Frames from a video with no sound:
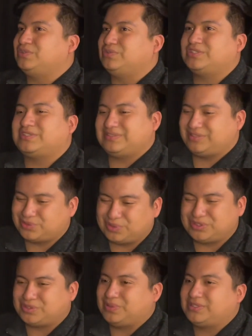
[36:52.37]
just showing
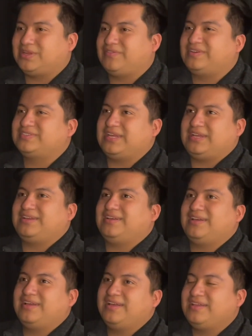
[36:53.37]
so much love, I was like,
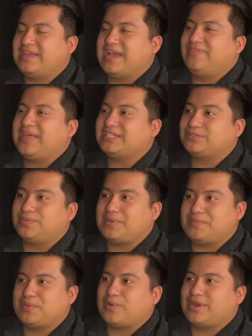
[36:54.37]
yeah, that's what made
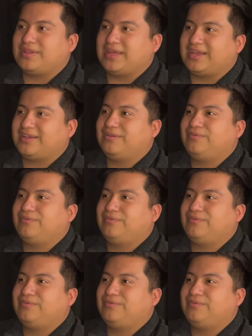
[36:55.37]
me want to, like,